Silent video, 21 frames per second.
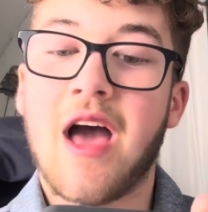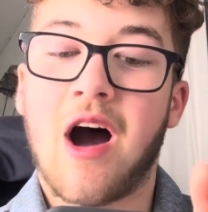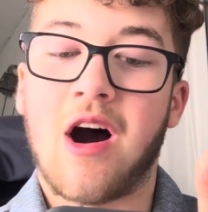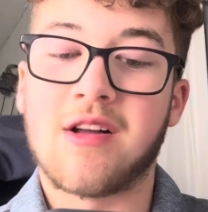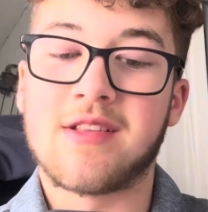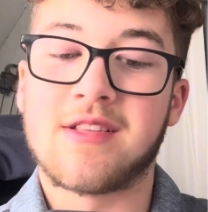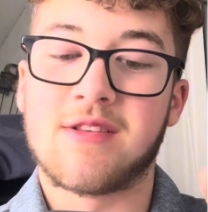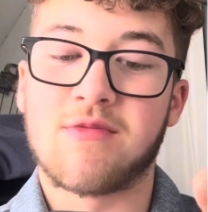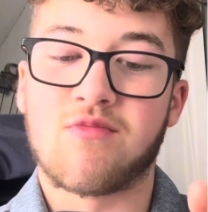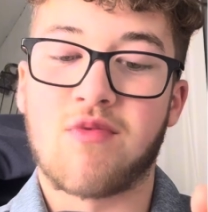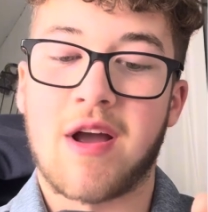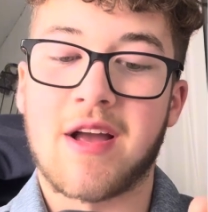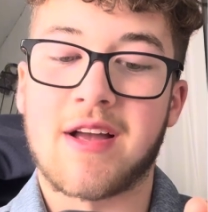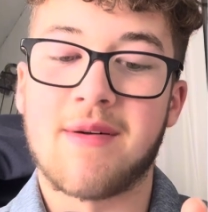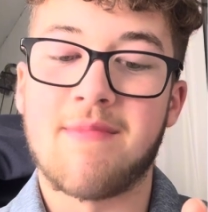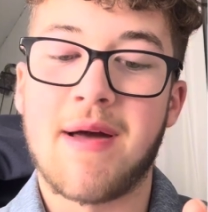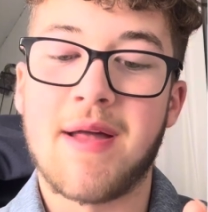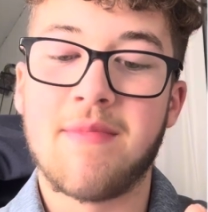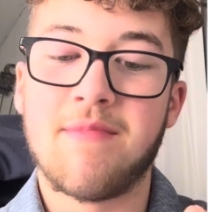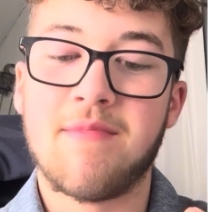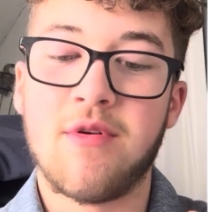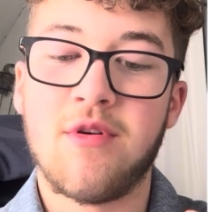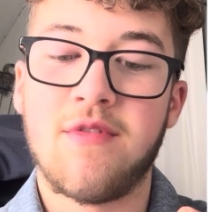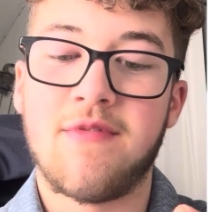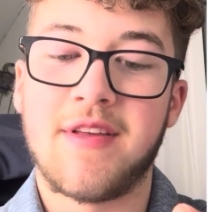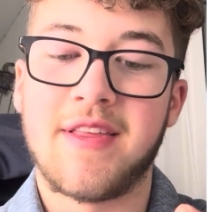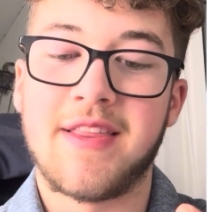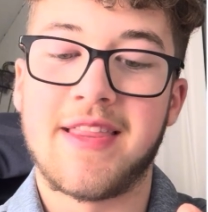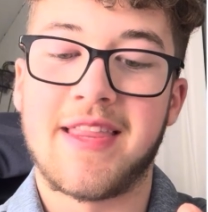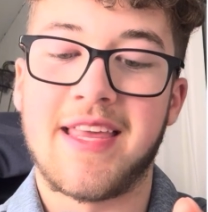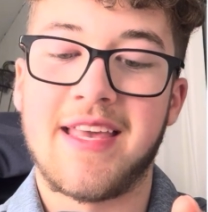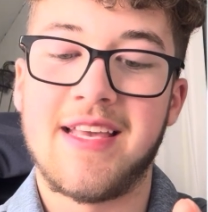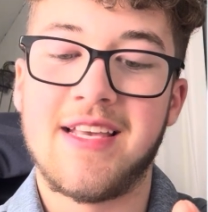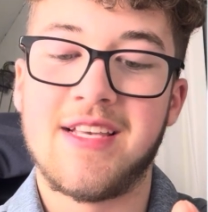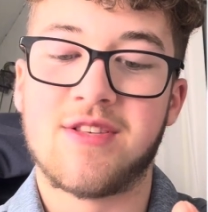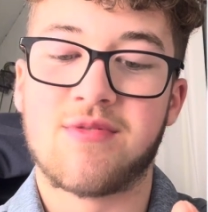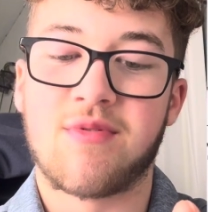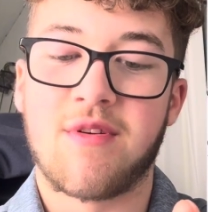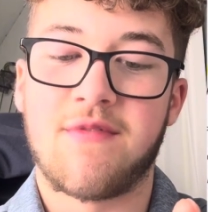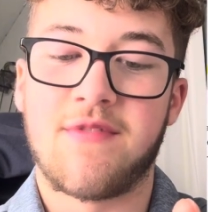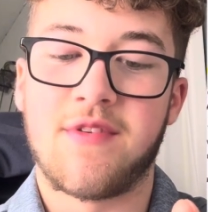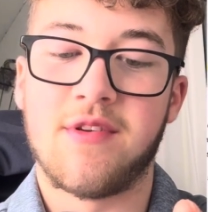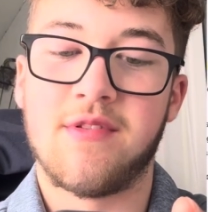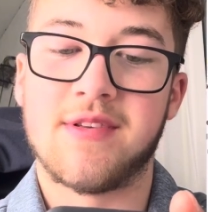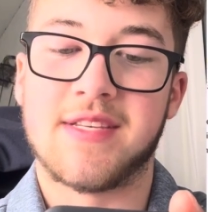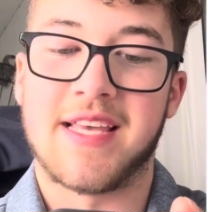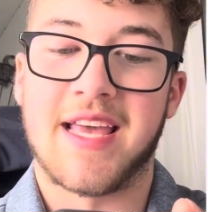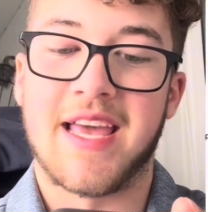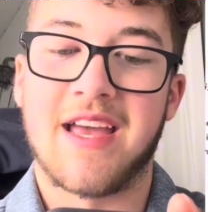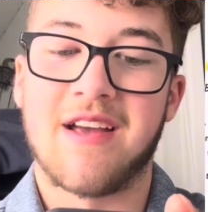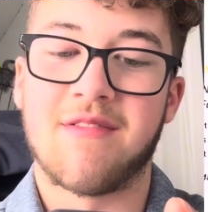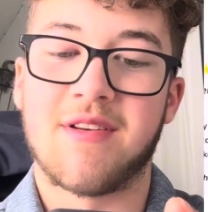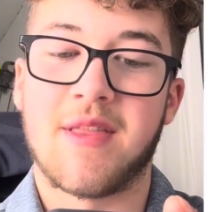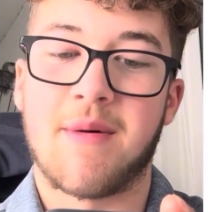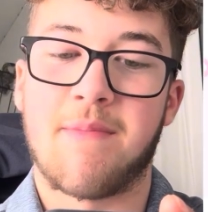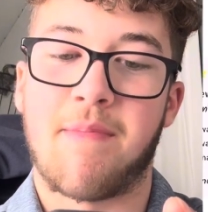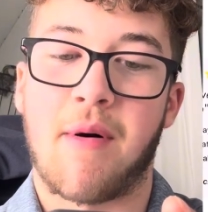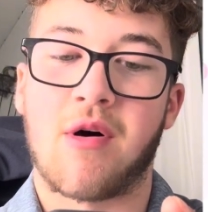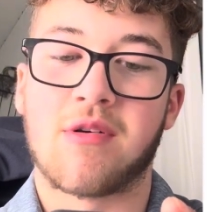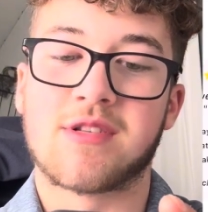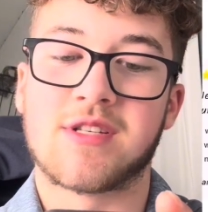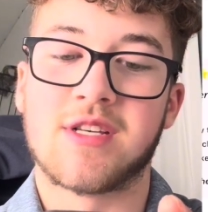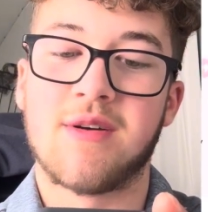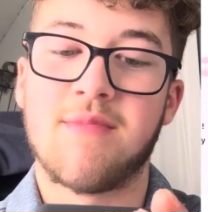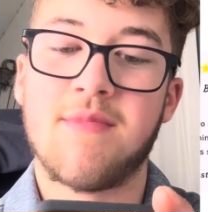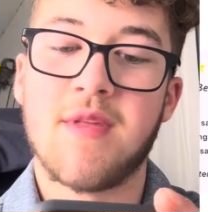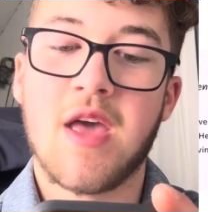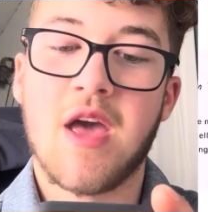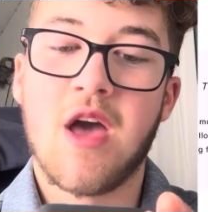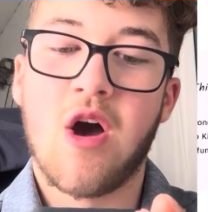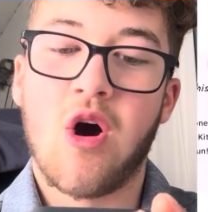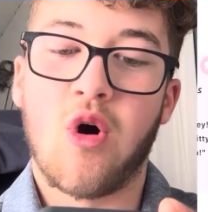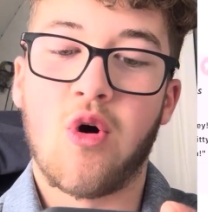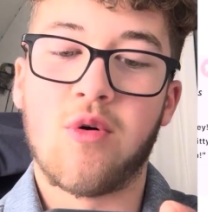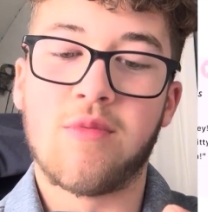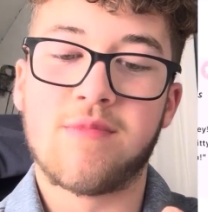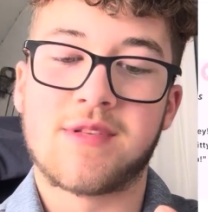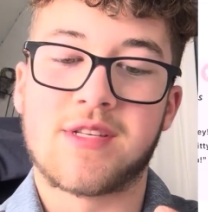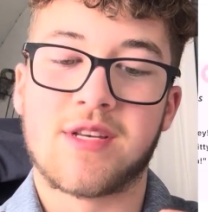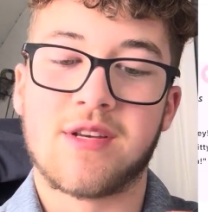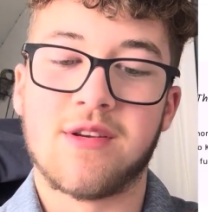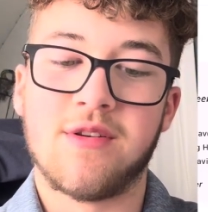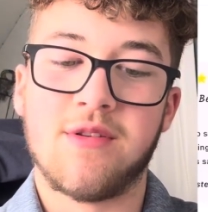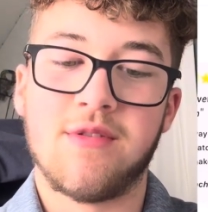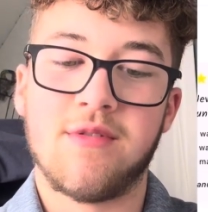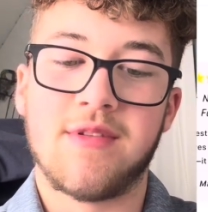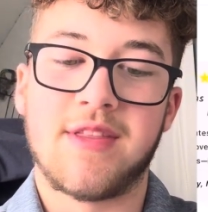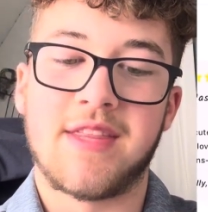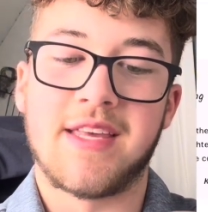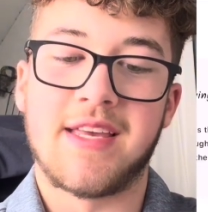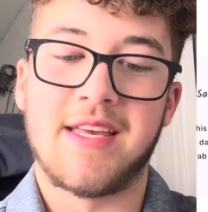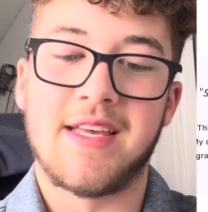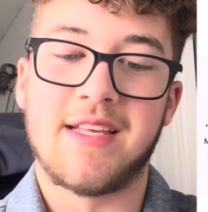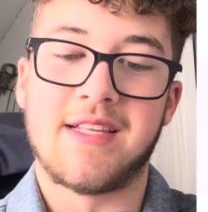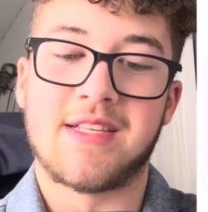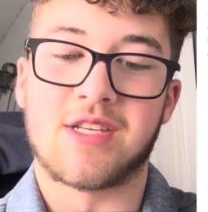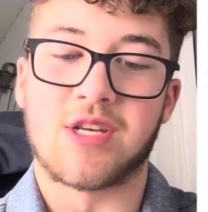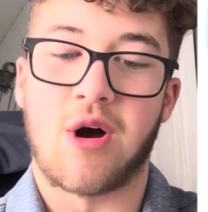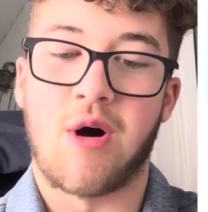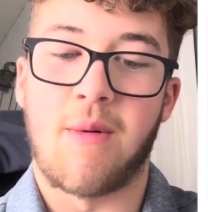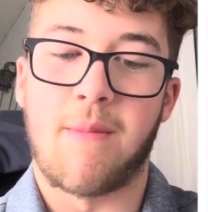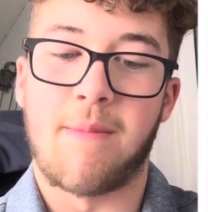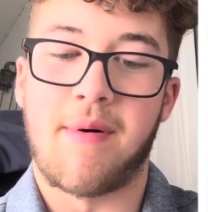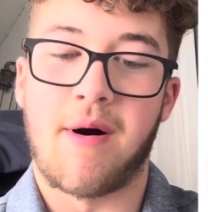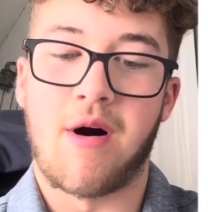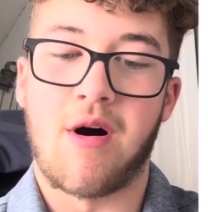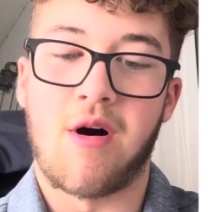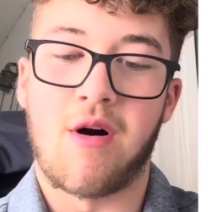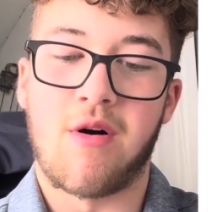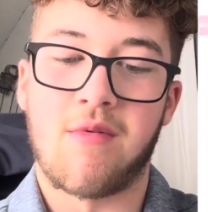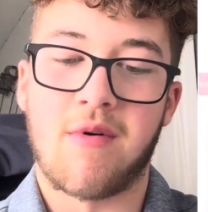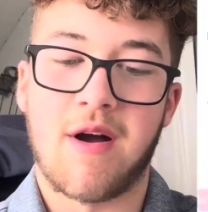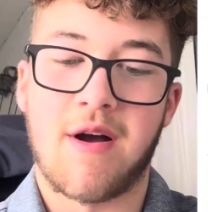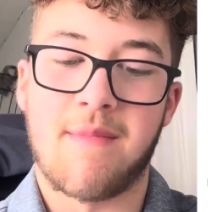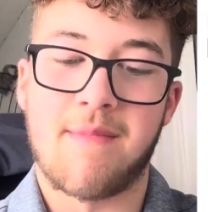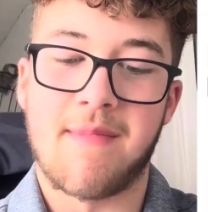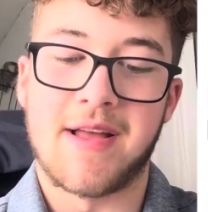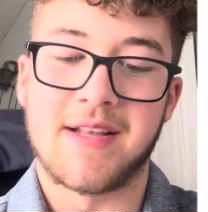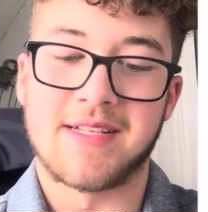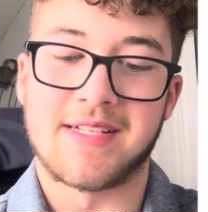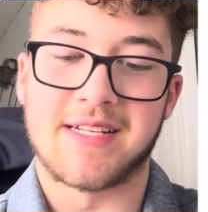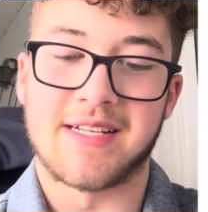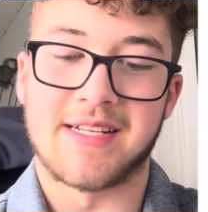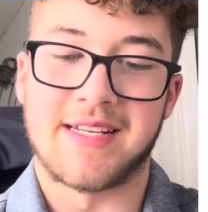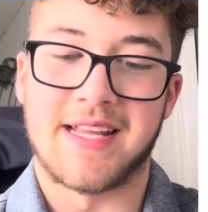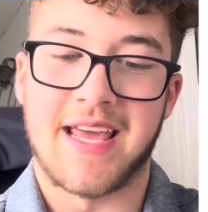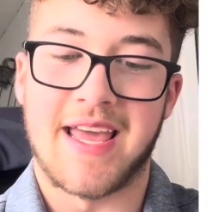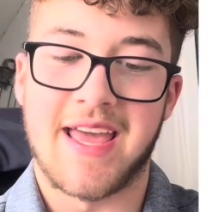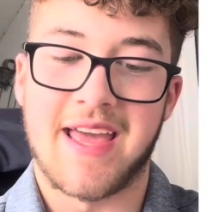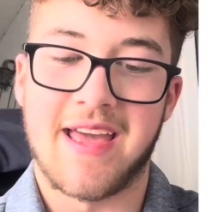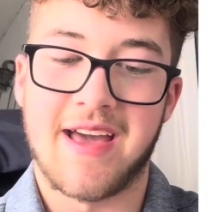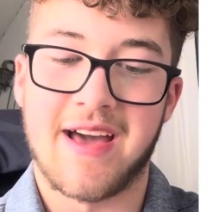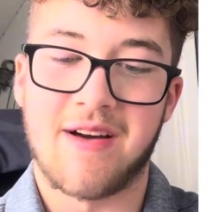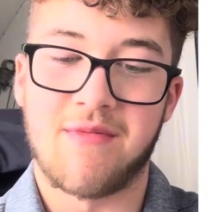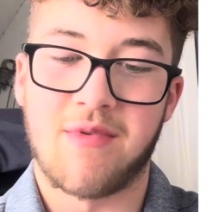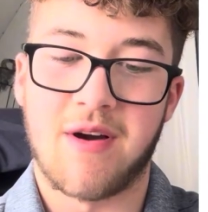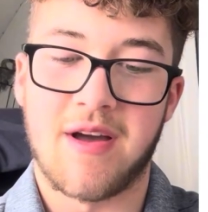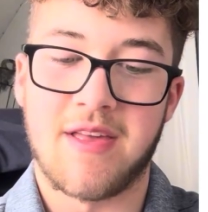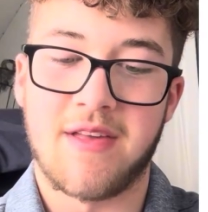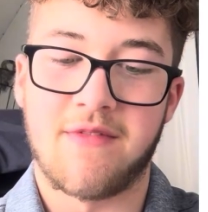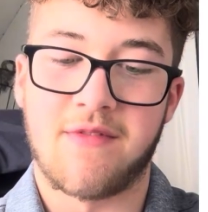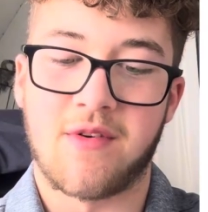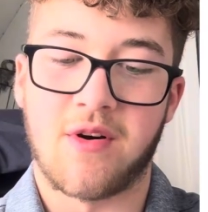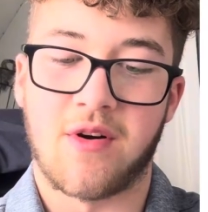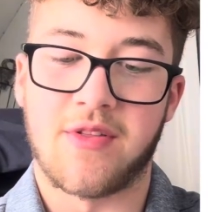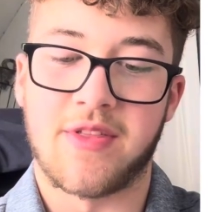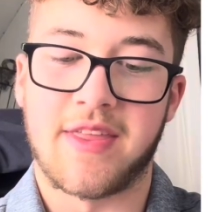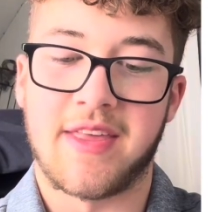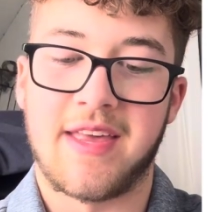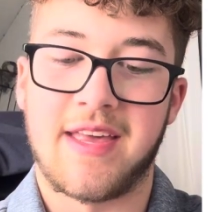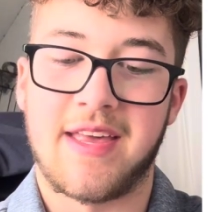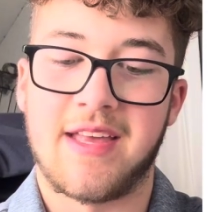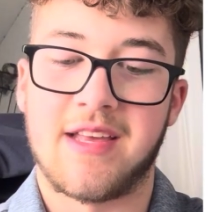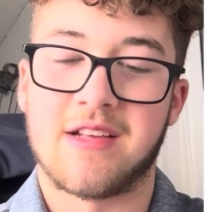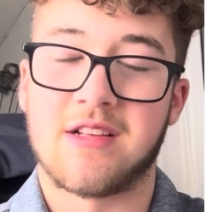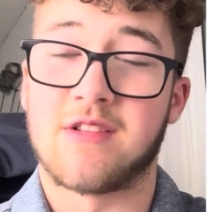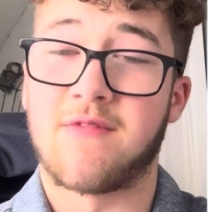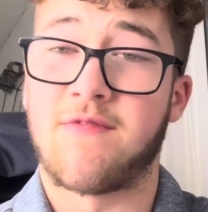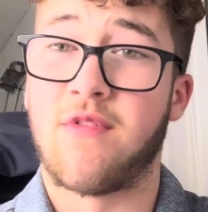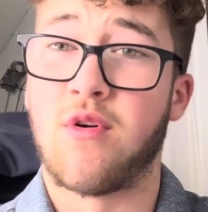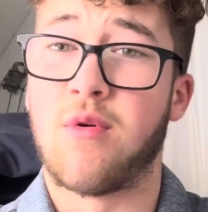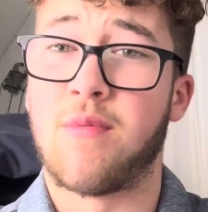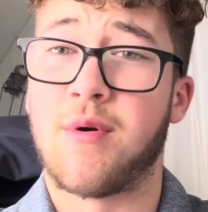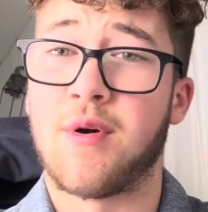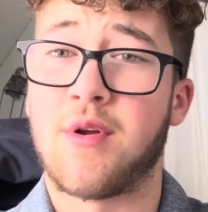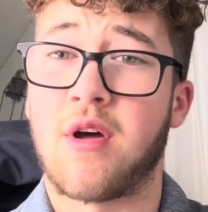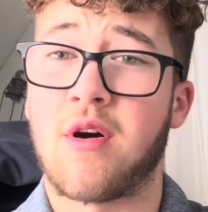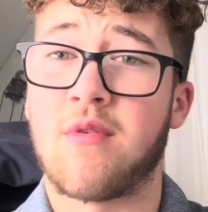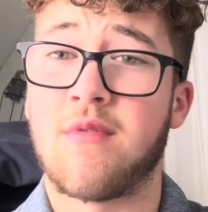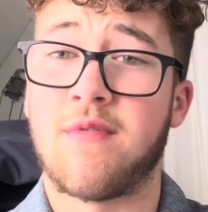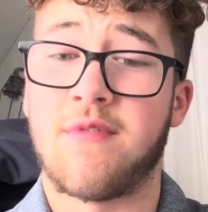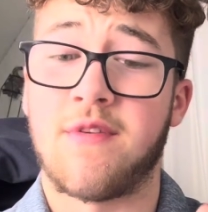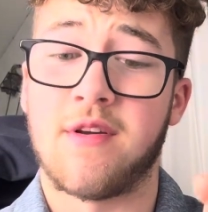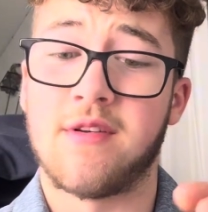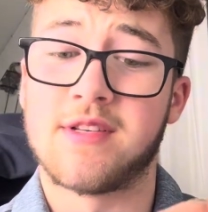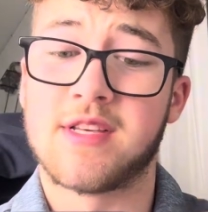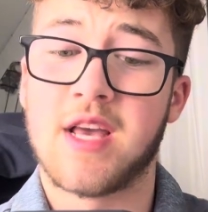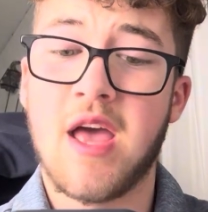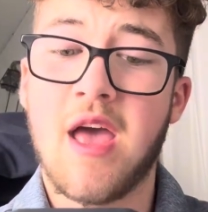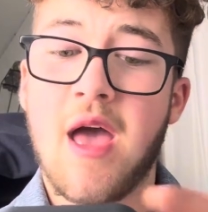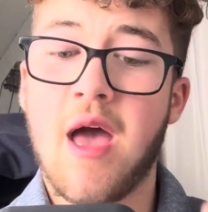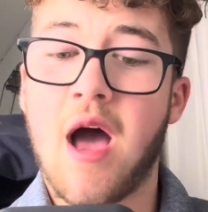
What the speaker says: I'd recommend moving these reviews here at the bottom up to the top part where I mentioned here, where you've got the 4.9 reviews.